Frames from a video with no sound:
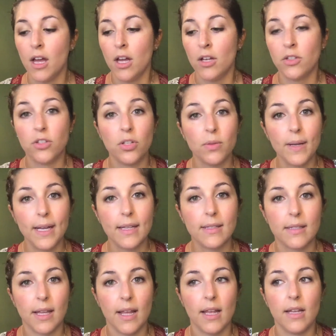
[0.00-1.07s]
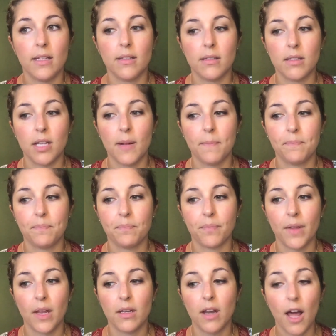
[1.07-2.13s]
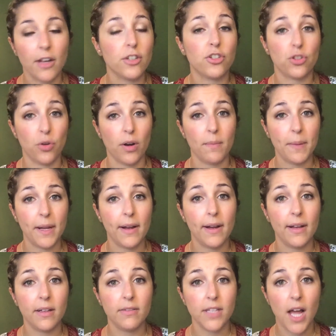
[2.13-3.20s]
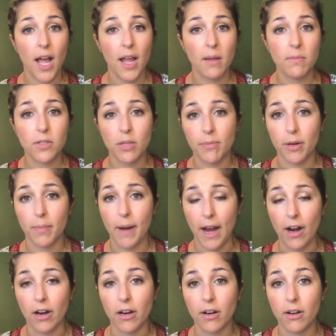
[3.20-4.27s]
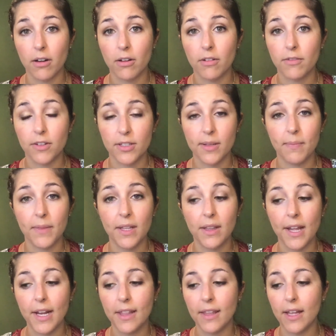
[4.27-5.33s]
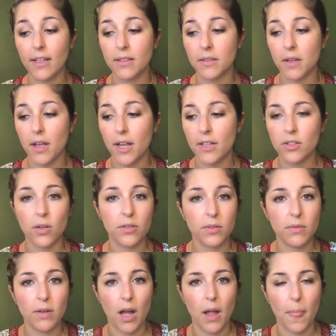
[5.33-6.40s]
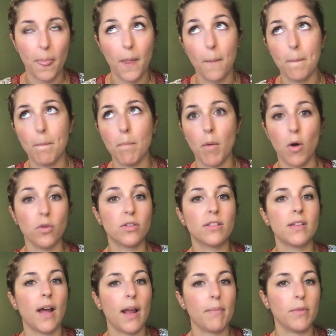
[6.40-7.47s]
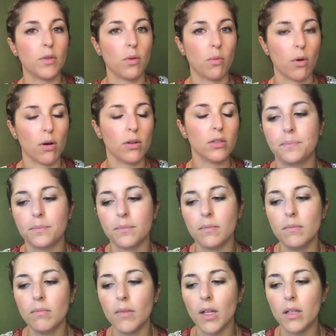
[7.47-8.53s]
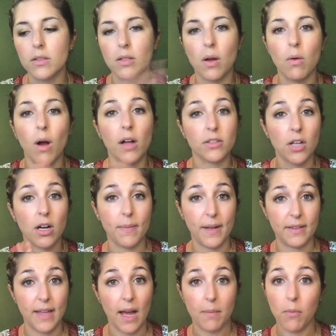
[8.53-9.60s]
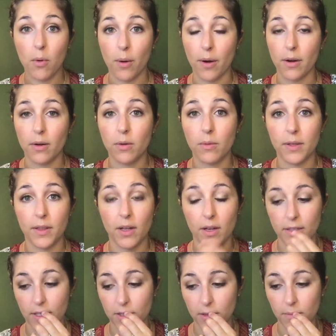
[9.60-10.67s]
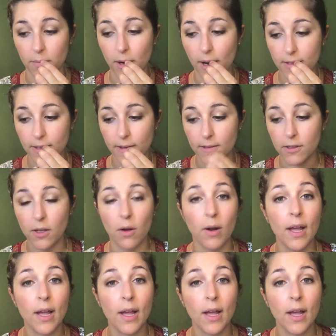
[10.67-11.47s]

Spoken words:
2 weeks is not a short period of time to prepare for something like this. It's also not the most time in the world. So I'll talk about that more with the audition process. So